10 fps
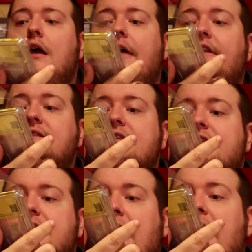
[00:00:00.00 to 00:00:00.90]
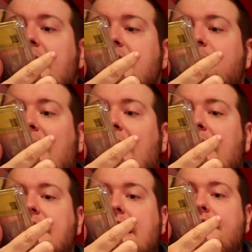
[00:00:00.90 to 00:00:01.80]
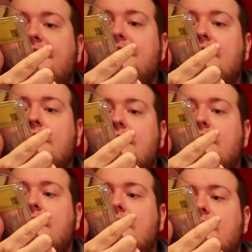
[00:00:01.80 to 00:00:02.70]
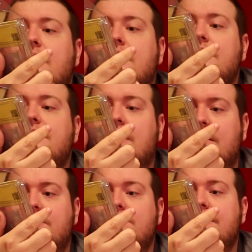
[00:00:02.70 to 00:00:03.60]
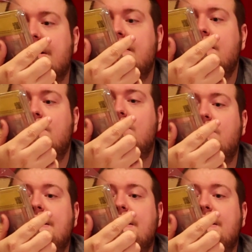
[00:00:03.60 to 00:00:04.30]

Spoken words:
And this is signed by Gary Dugan, who